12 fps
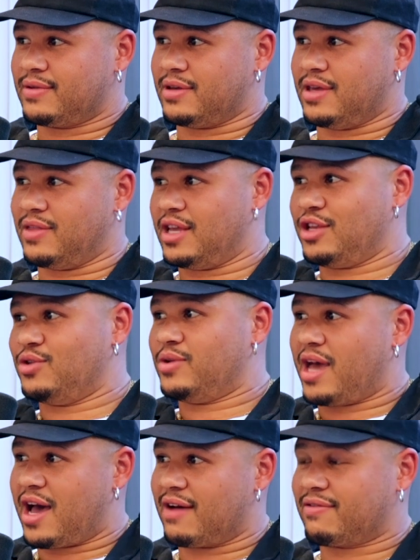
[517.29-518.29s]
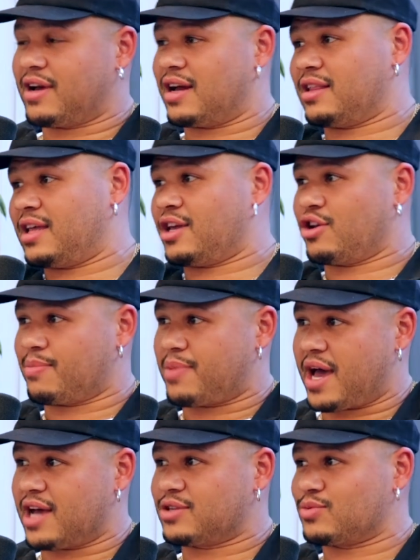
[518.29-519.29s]
And then you'd have kind of like your
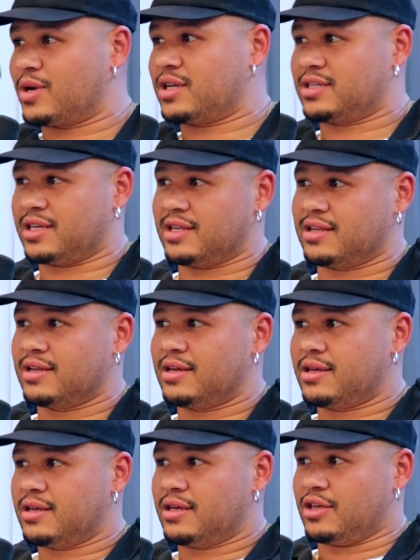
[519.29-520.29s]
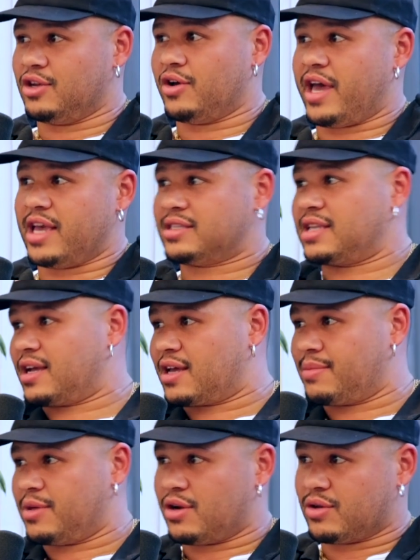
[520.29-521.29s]
pass rushing, you know, ace that
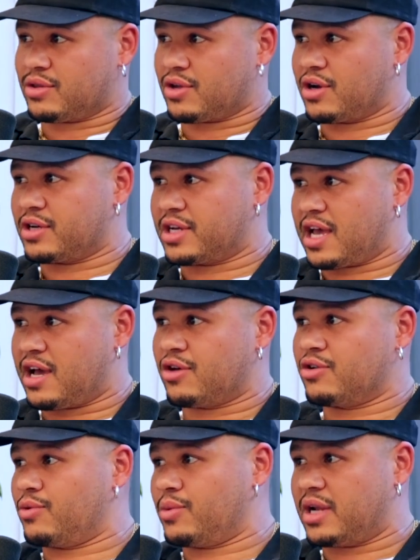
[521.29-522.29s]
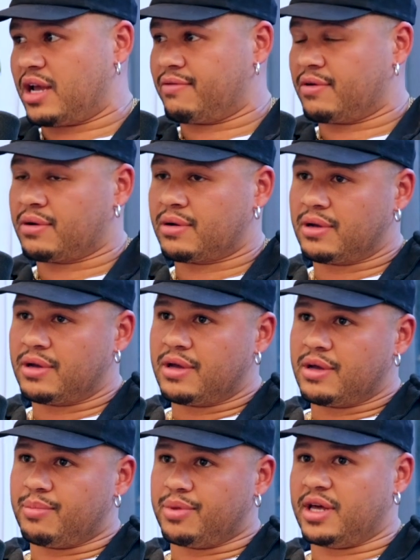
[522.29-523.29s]
come in on third down or whatever.
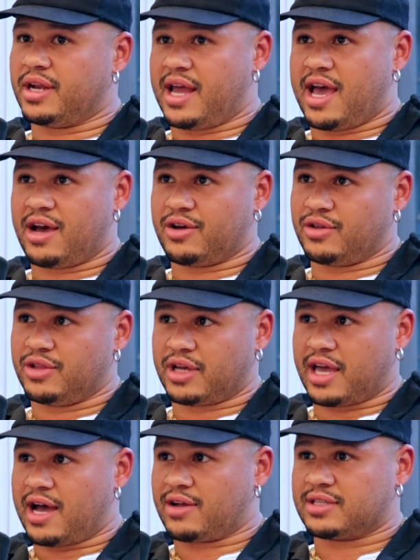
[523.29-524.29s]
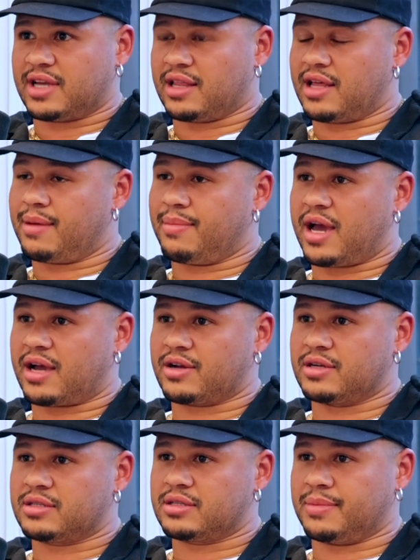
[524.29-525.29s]
But now you look at outside
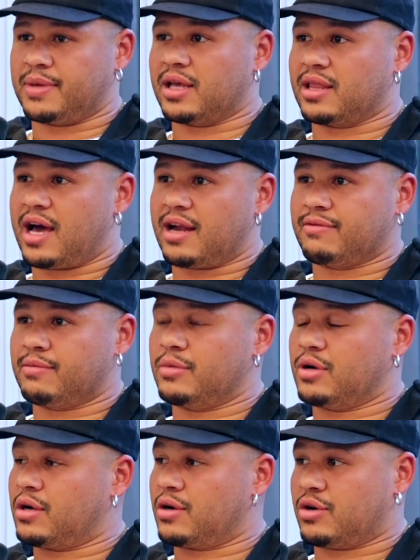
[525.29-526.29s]
linebackers, I mean, a lot of them are